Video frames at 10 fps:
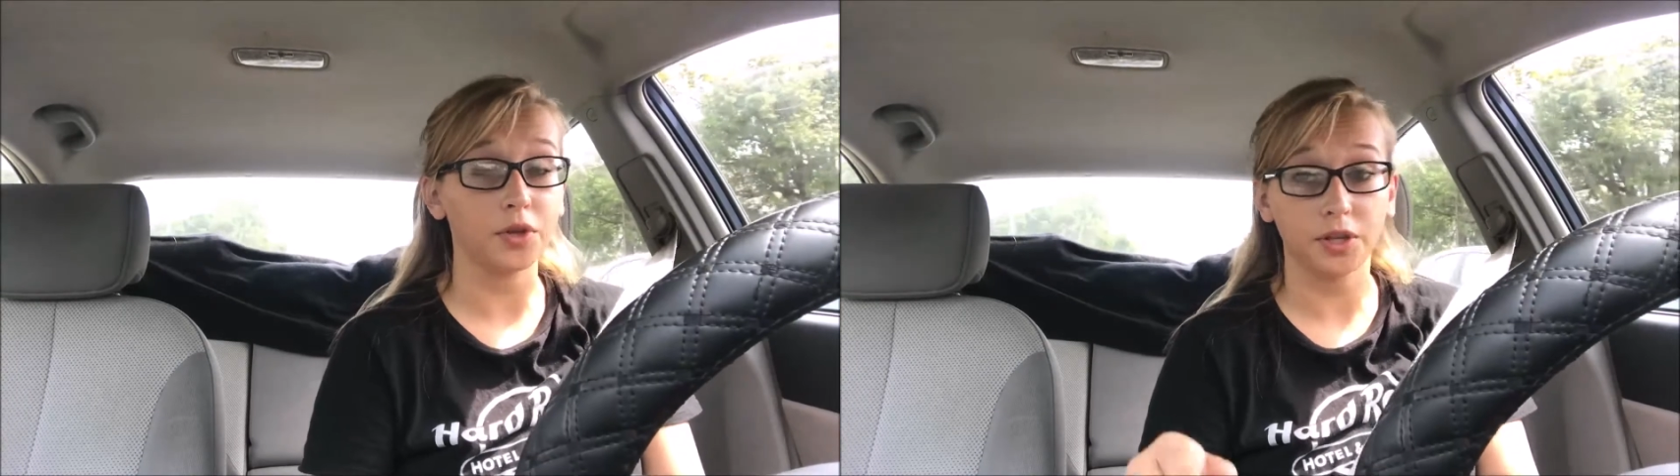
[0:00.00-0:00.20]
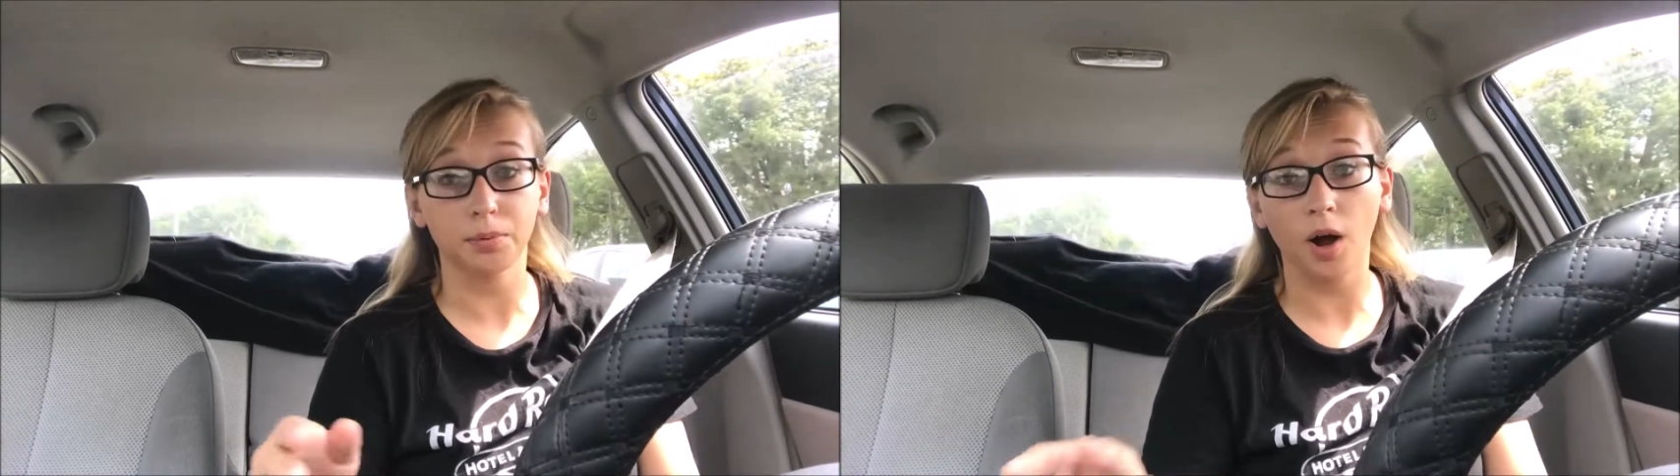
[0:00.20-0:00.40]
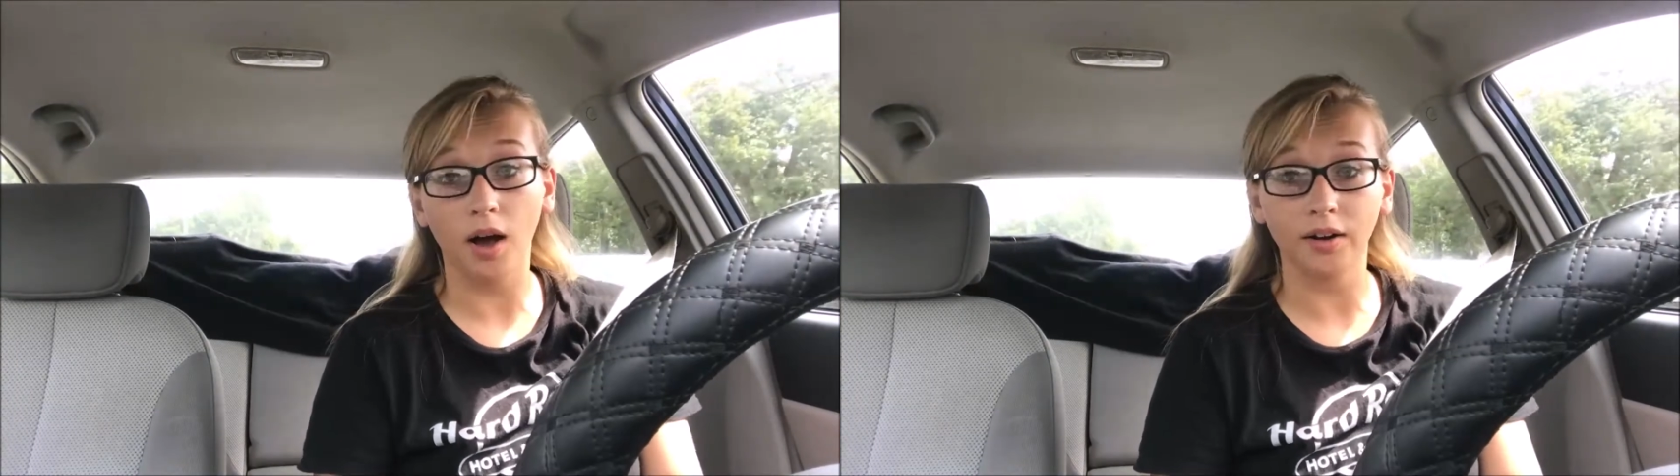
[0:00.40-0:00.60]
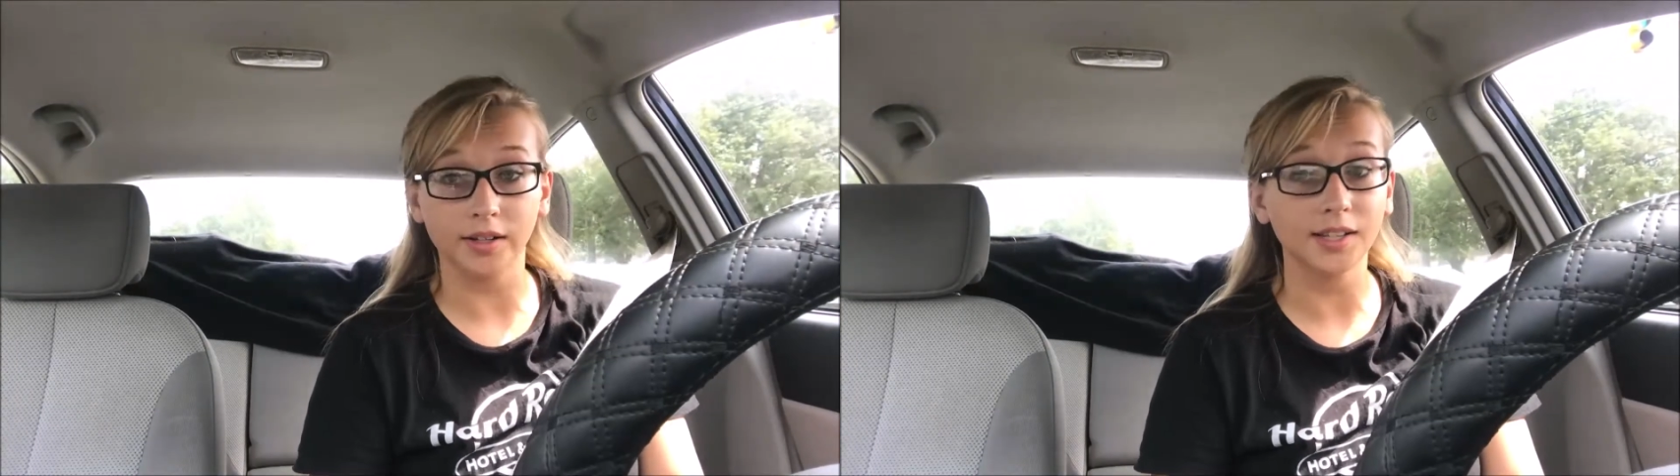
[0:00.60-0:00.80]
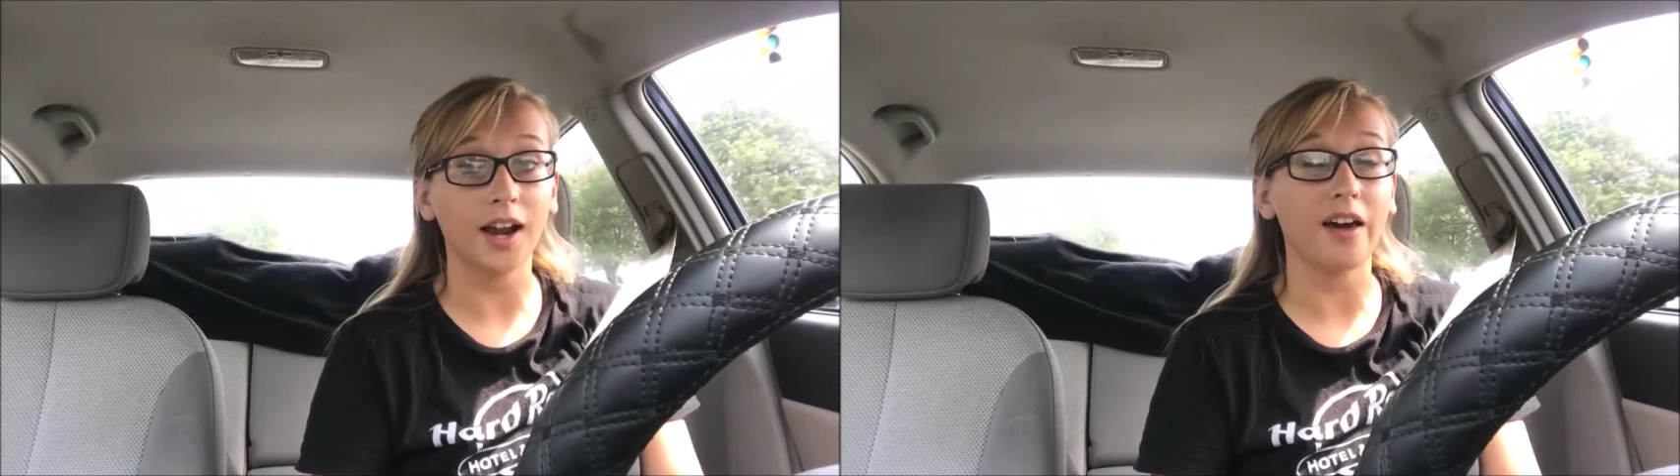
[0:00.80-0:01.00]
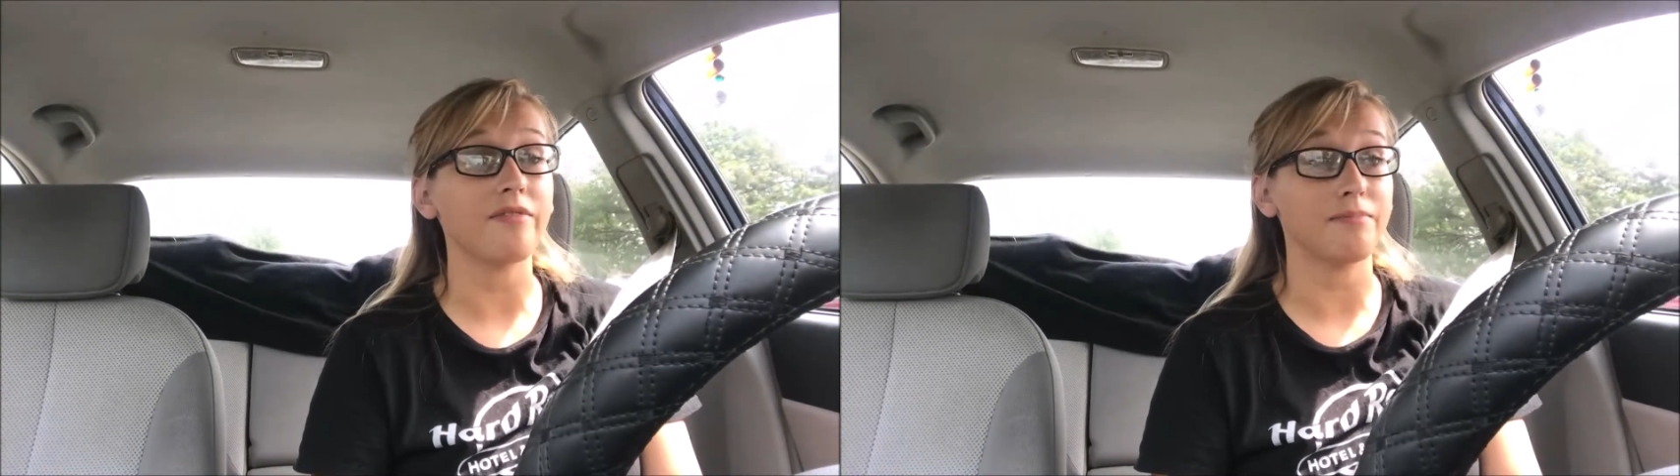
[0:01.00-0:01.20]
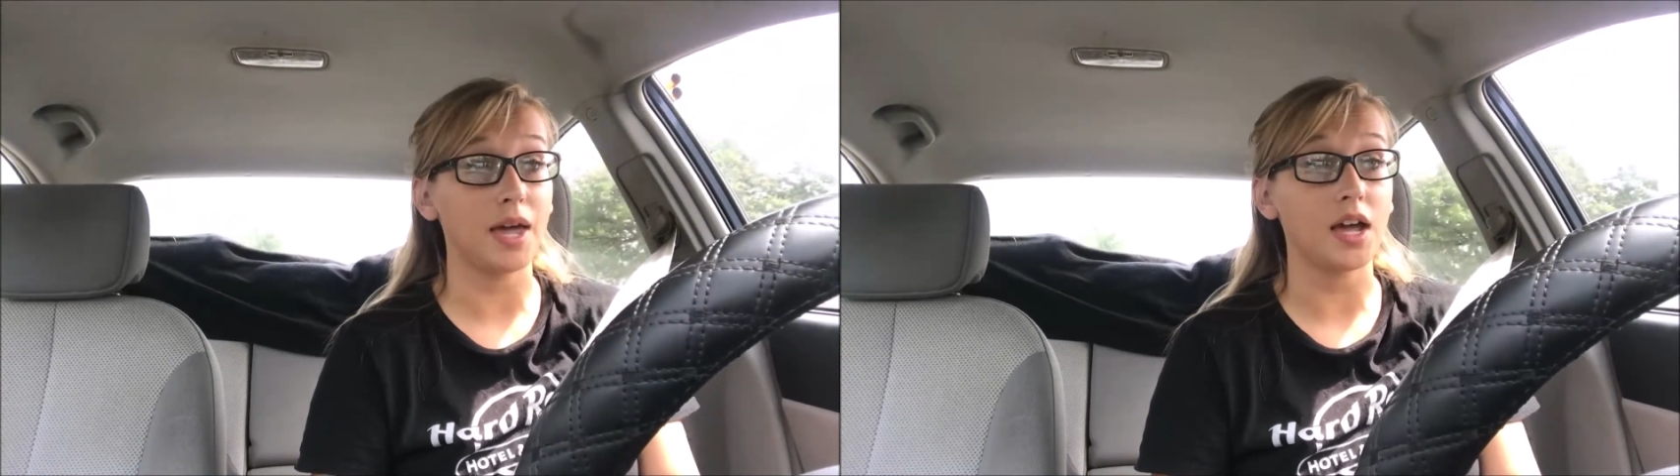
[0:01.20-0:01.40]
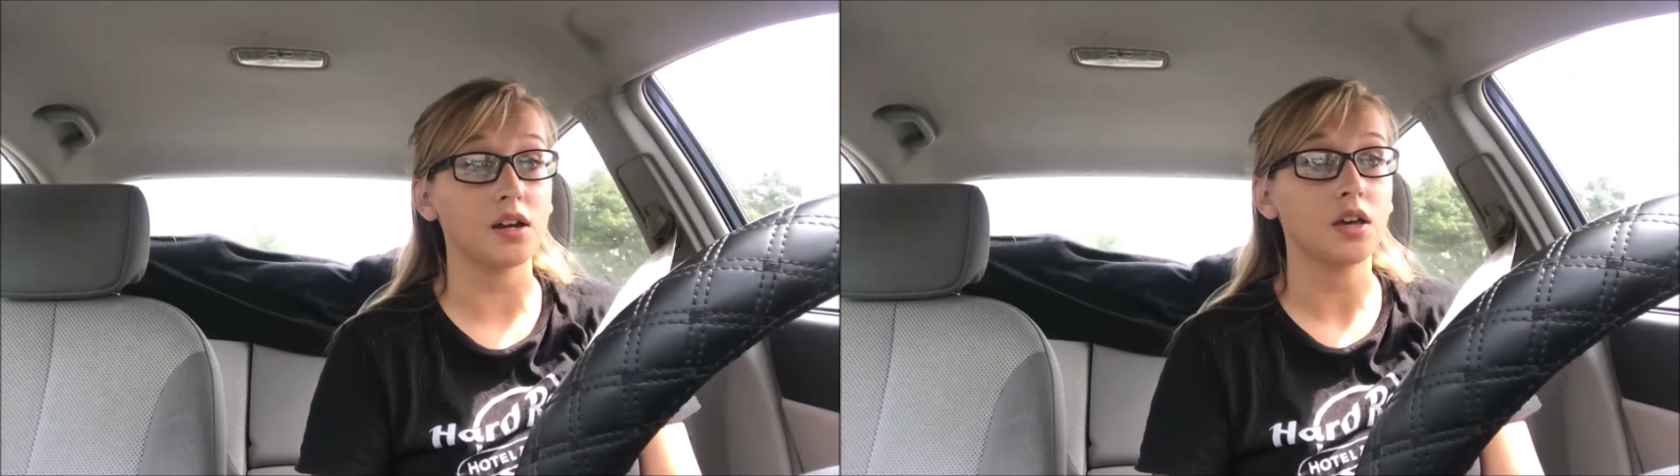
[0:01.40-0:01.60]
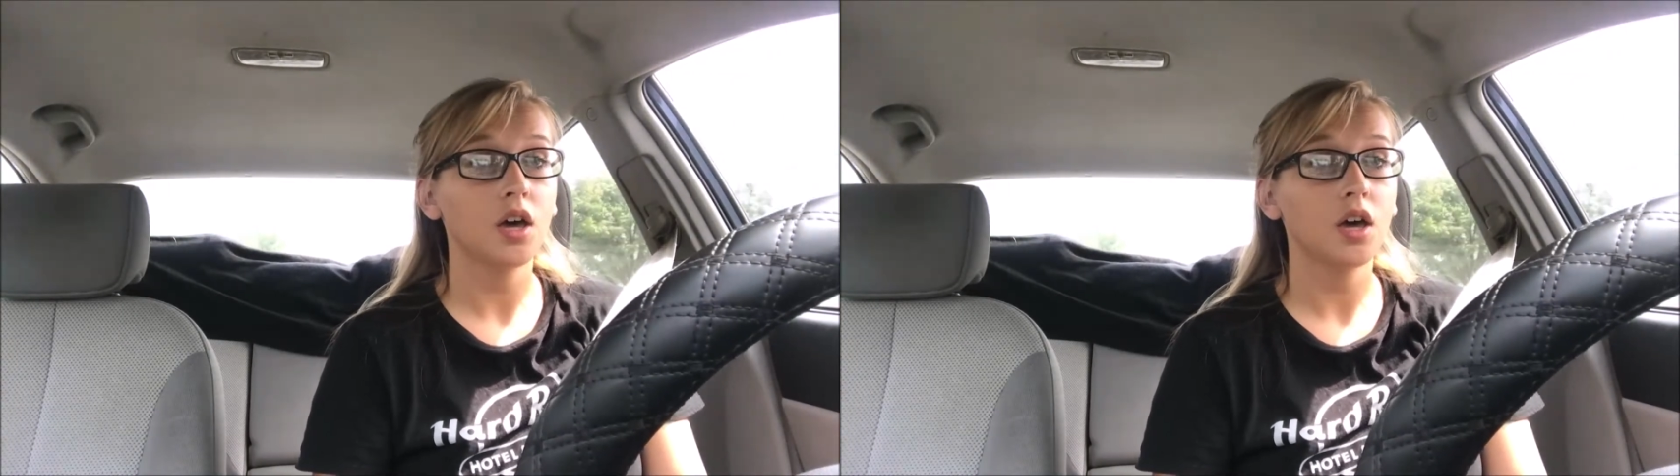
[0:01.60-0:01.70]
with the progress that I've made,